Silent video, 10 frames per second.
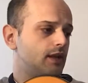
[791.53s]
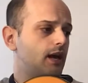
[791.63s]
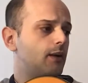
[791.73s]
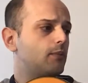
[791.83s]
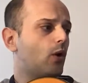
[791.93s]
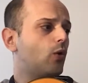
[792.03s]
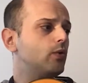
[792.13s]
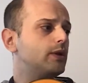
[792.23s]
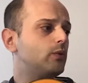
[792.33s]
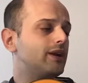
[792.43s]

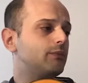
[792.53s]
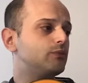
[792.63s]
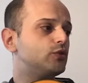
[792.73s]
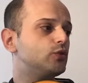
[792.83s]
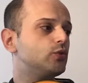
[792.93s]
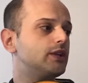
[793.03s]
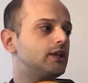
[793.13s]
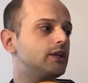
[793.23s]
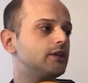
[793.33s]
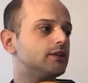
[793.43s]
what I'm doing
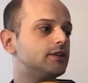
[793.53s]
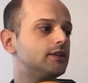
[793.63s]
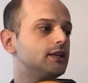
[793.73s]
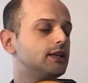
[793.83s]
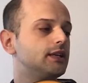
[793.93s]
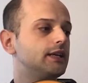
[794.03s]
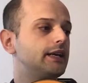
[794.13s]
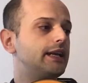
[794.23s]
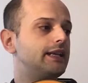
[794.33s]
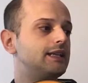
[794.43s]
here
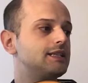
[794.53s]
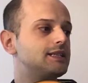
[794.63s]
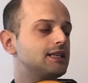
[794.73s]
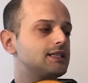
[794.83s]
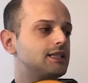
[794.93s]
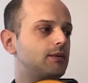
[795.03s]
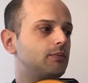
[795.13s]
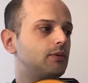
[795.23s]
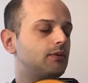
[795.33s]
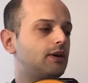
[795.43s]
in this
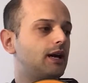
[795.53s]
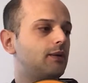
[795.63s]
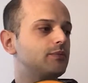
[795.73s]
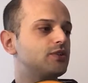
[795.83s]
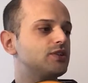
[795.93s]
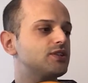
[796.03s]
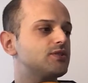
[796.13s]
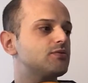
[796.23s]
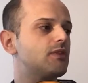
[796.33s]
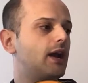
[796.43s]
example, I'm just
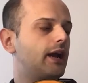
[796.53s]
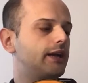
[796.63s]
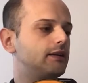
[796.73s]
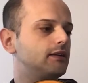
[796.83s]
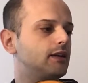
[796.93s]
trying